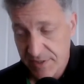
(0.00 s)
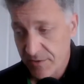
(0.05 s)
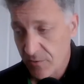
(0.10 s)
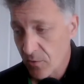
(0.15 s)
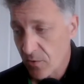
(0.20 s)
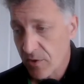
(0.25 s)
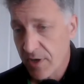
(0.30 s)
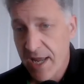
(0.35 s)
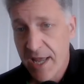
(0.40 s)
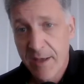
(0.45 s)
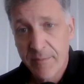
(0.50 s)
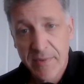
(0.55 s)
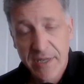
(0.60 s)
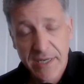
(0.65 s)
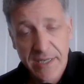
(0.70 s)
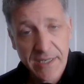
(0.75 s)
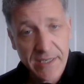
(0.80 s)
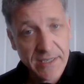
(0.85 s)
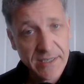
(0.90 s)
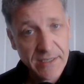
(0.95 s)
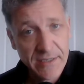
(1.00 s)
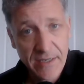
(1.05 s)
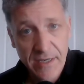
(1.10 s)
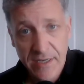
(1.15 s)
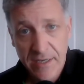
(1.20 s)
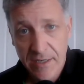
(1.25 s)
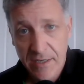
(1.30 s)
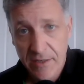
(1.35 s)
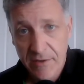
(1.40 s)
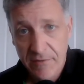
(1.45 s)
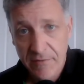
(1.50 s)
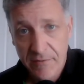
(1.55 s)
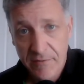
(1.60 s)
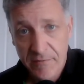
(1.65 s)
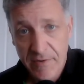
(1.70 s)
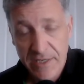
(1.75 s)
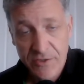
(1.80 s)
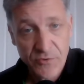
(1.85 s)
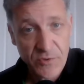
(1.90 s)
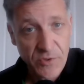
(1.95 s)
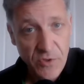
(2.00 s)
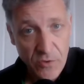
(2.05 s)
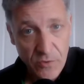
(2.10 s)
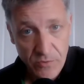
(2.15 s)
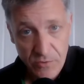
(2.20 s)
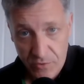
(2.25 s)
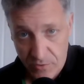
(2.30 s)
or how many uh, veteran-owned,